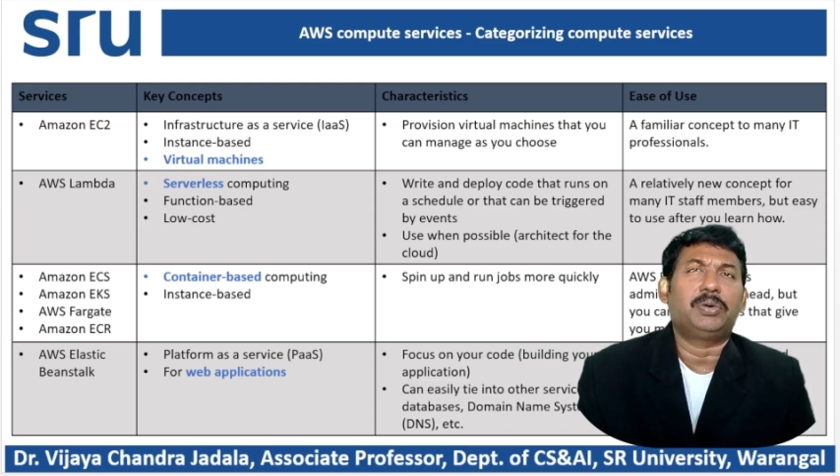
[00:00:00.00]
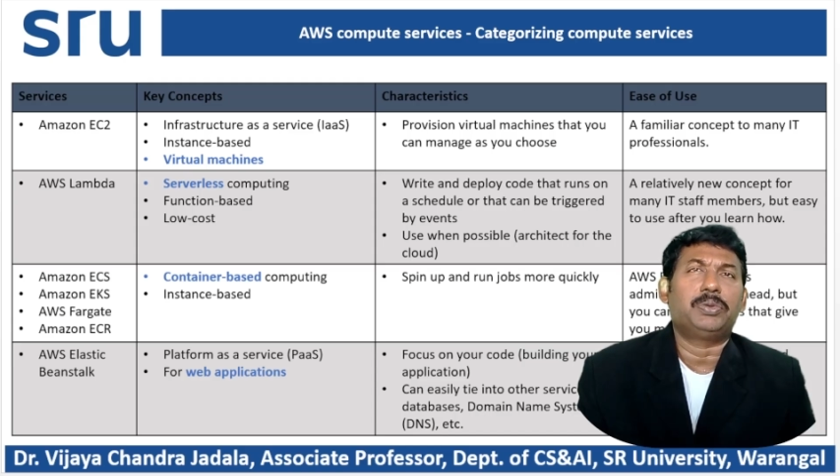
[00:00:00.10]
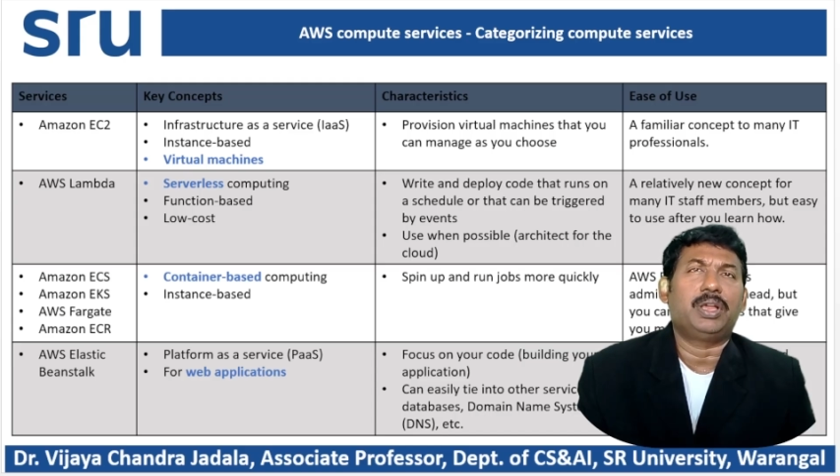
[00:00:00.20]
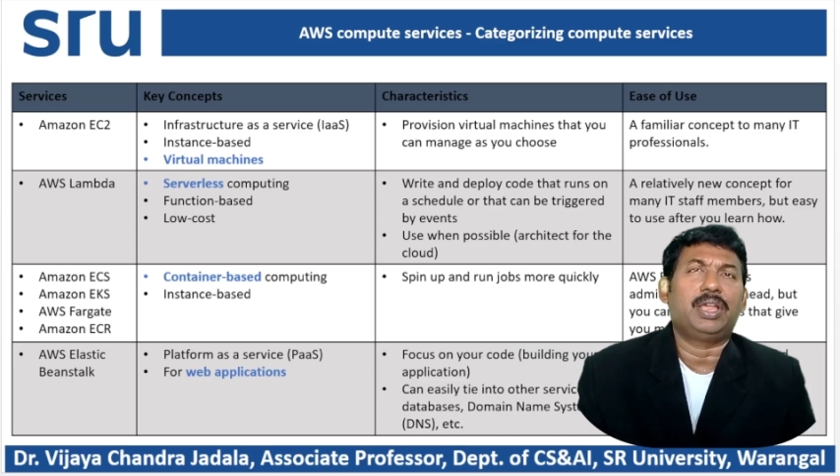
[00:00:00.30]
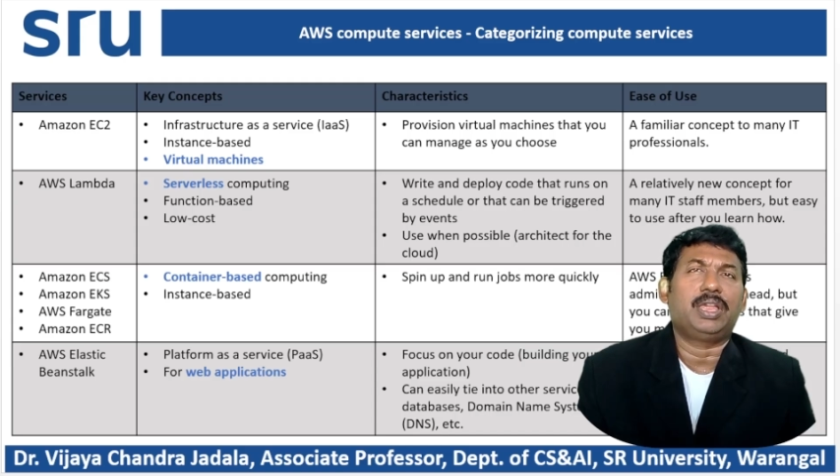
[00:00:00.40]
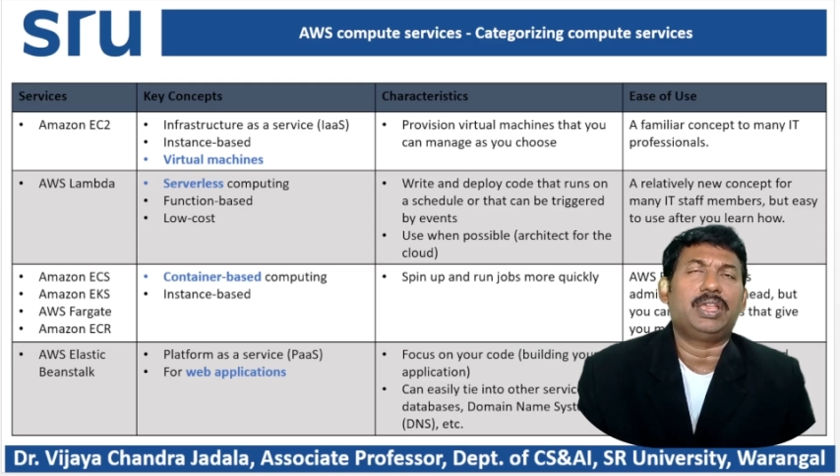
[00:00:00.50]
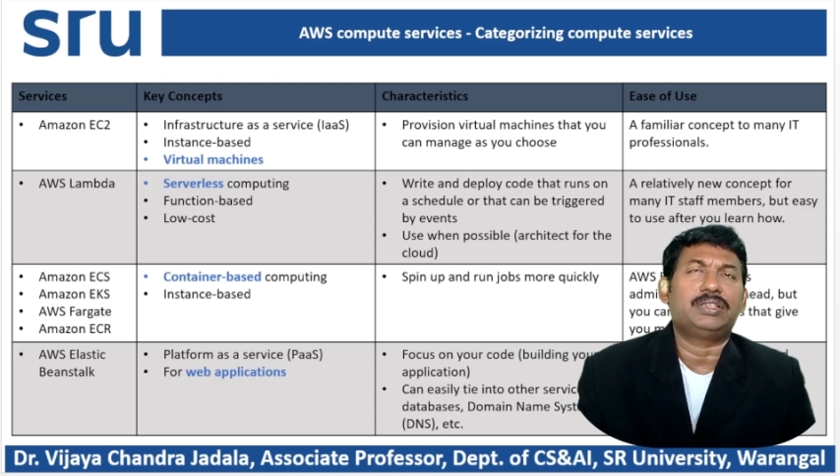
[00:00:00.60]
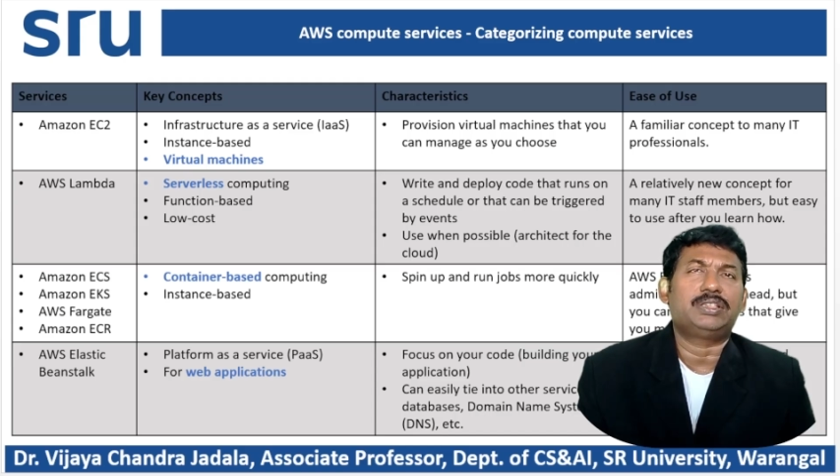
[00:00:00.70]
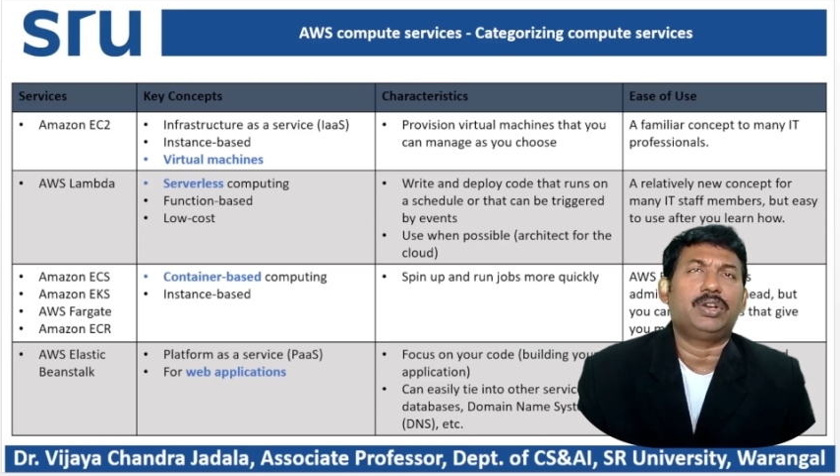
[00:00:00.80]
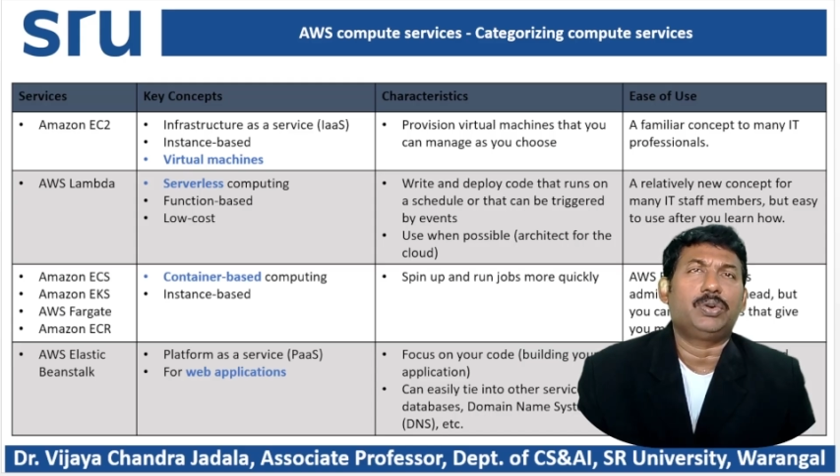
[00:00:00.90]
to the
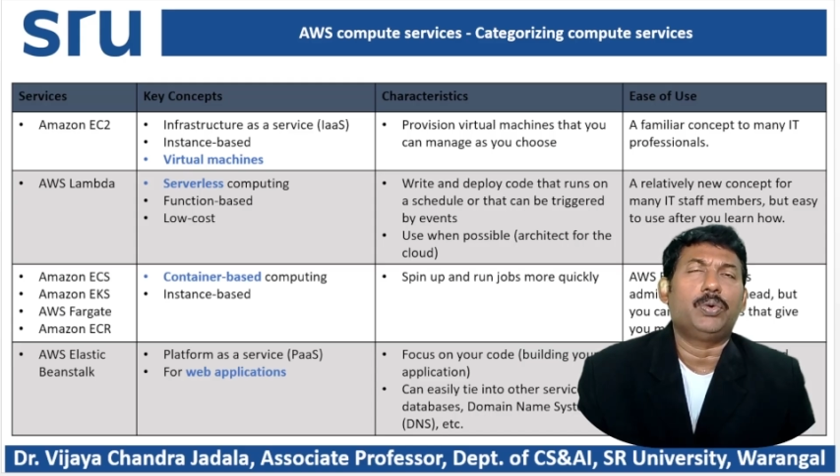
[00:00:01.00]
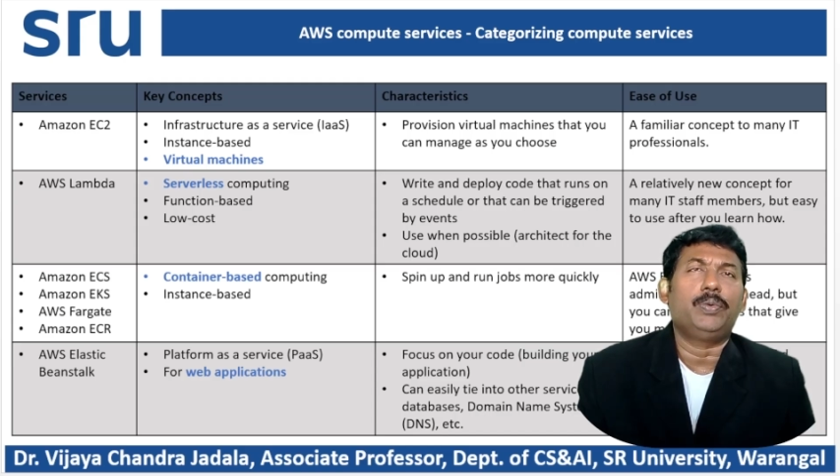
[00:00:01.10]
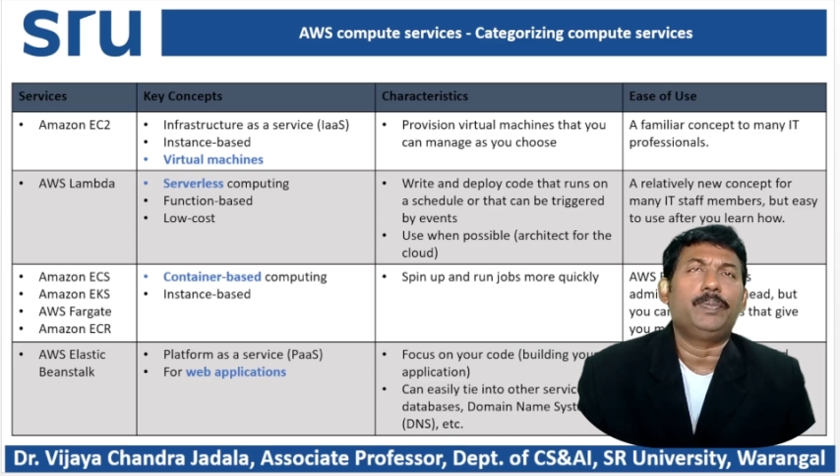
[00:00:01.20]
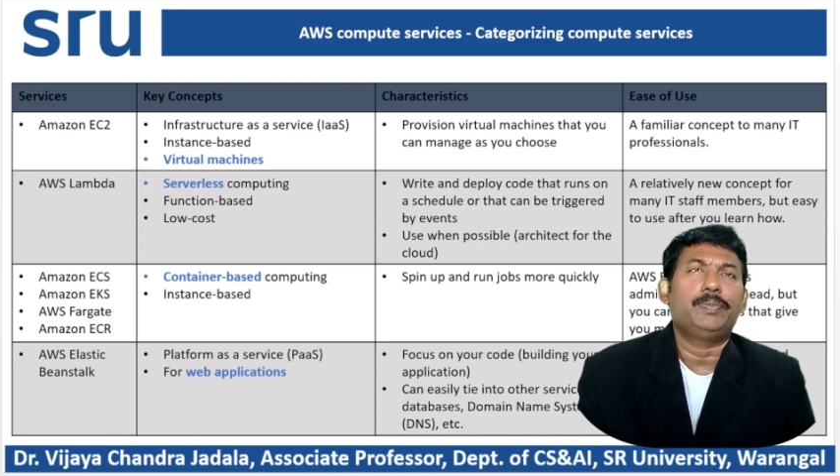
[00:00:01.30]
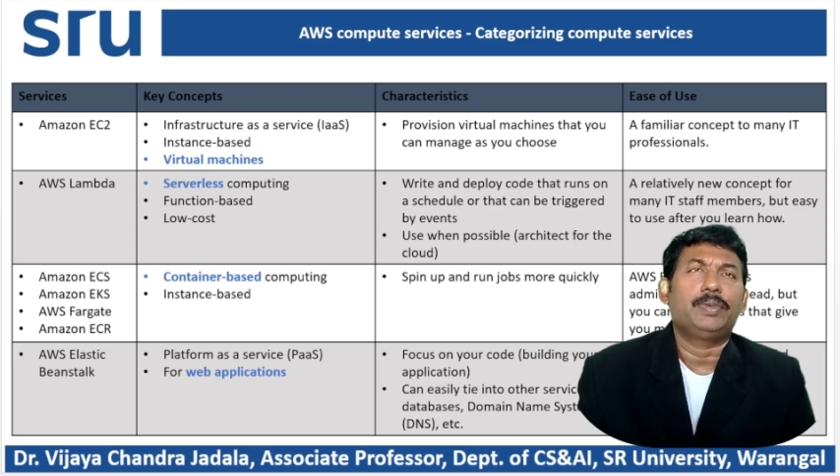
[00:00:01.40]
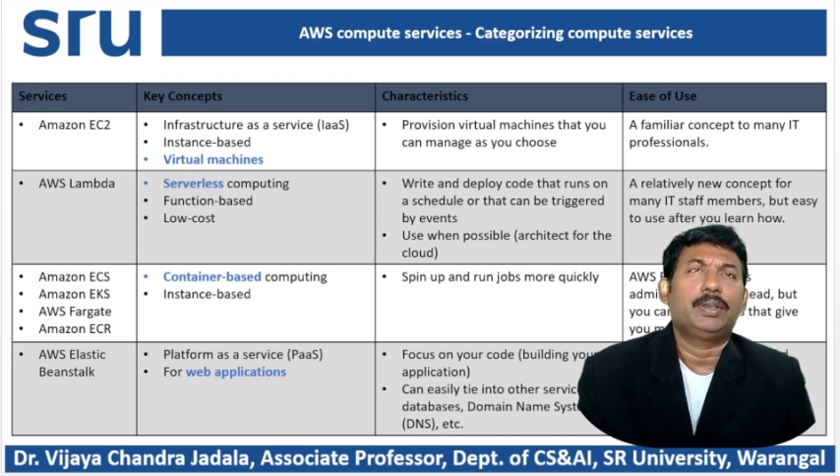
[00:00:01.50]
EC2.